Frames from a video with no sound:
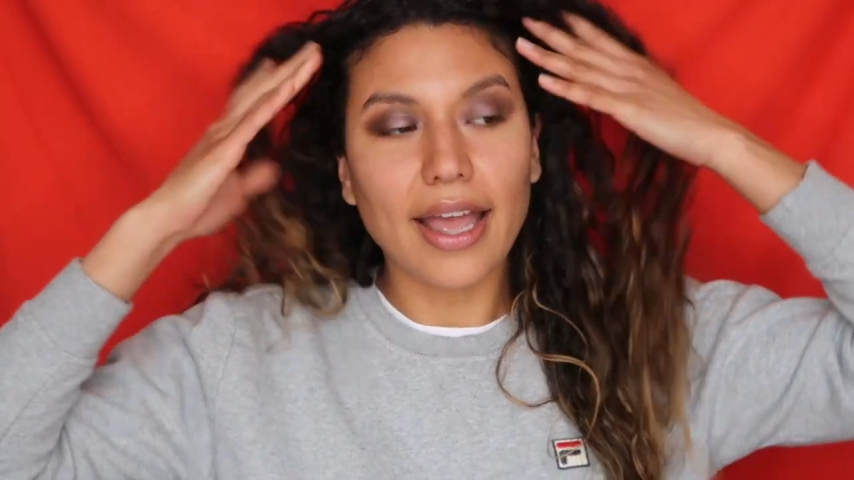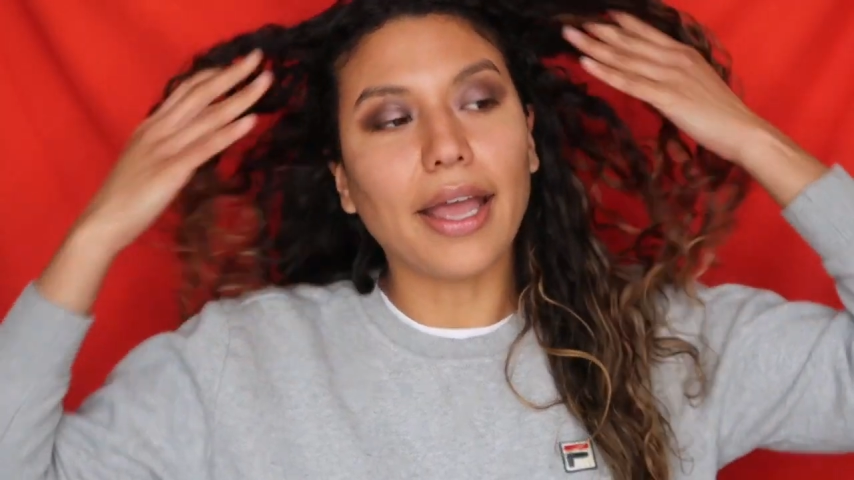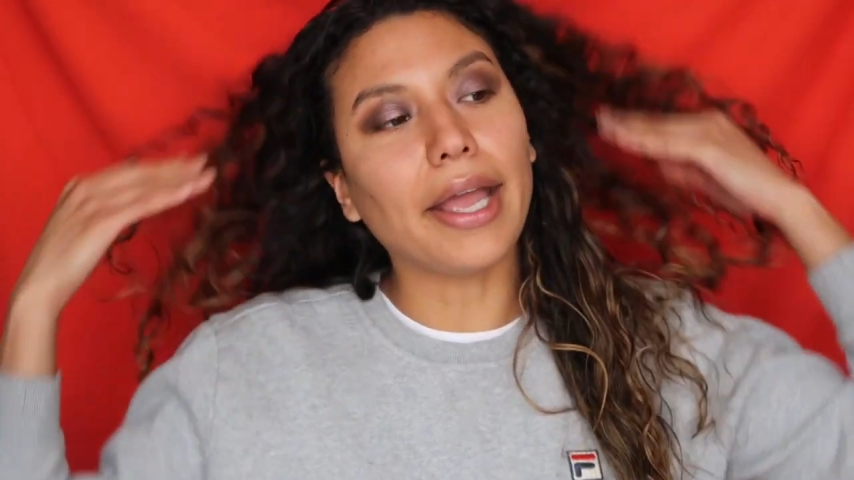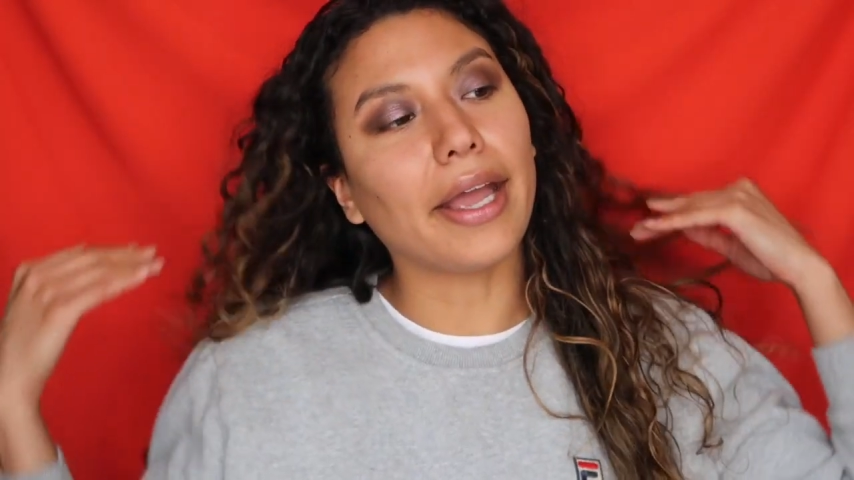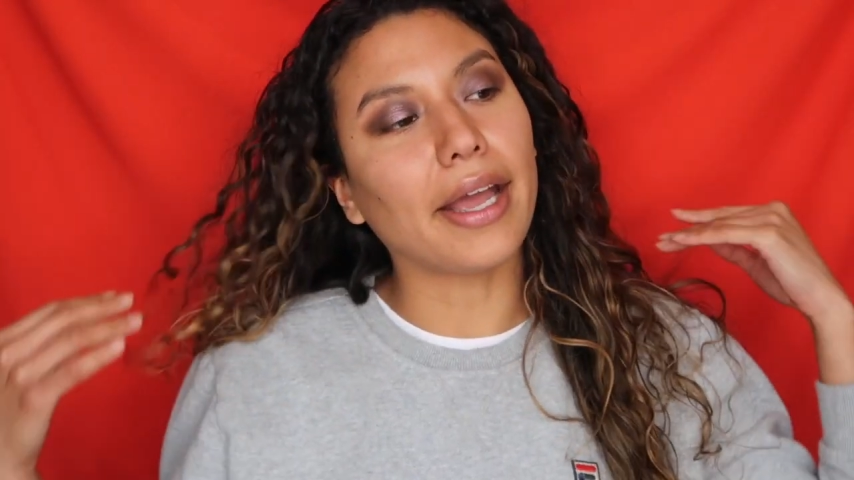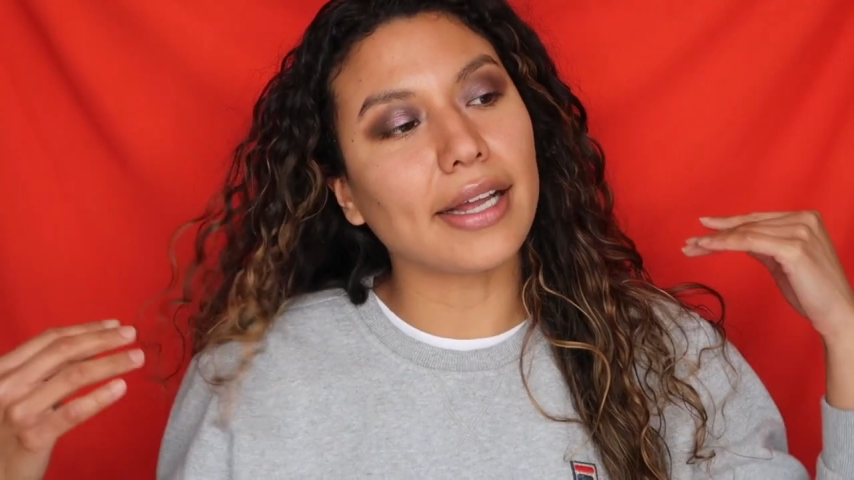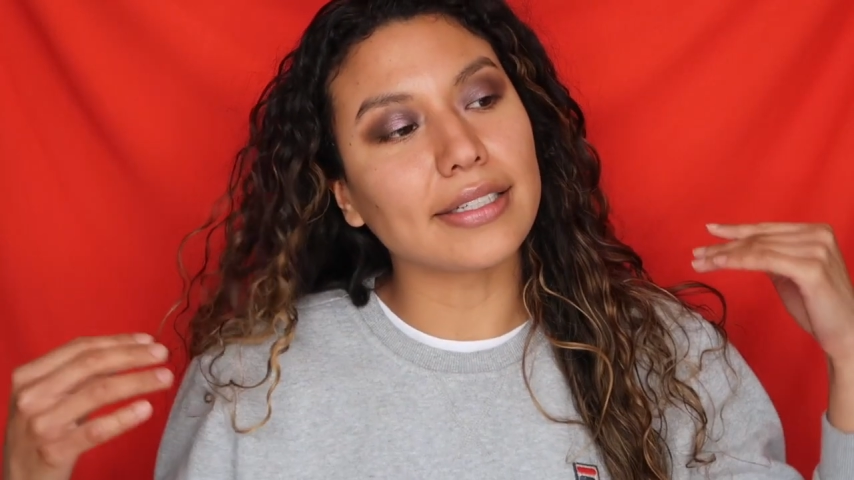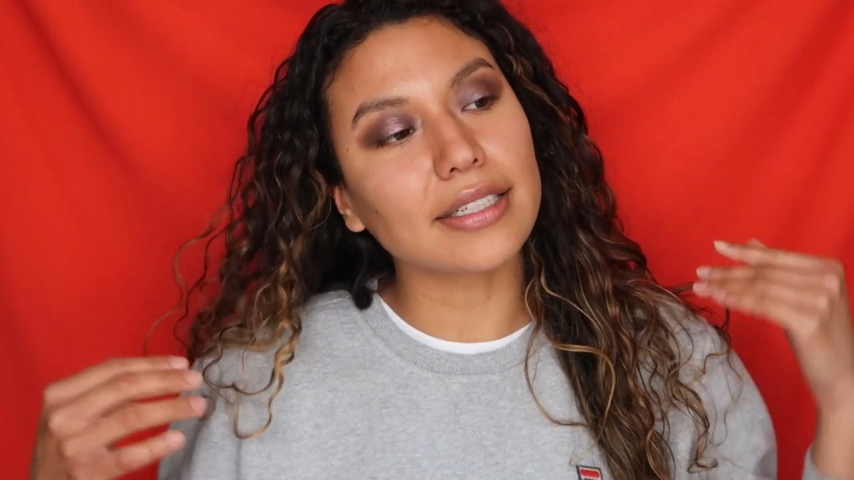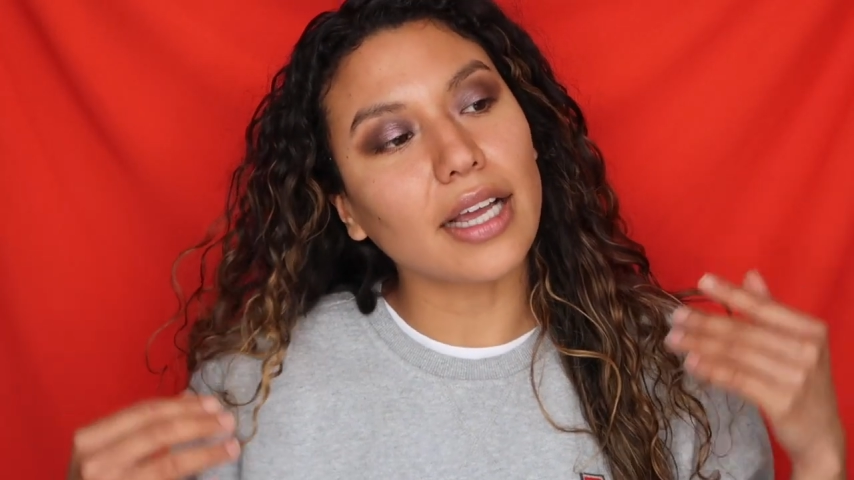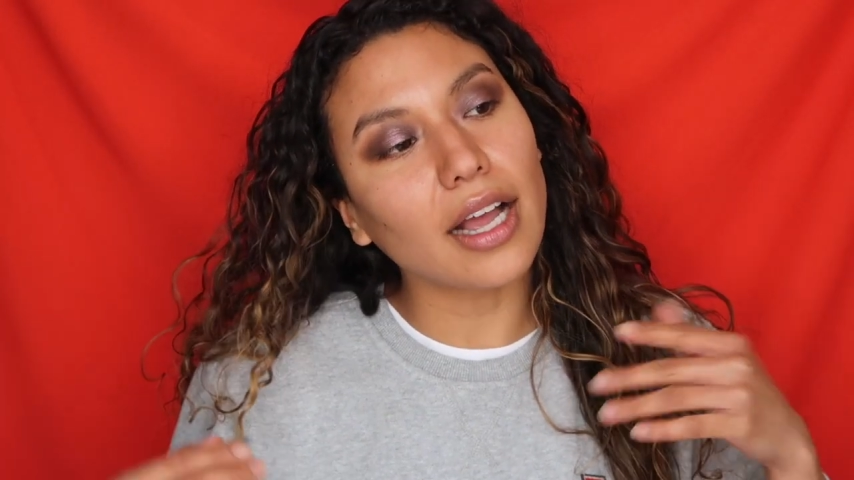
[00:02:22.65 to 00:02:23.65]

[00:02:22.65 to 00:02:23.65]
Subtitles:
and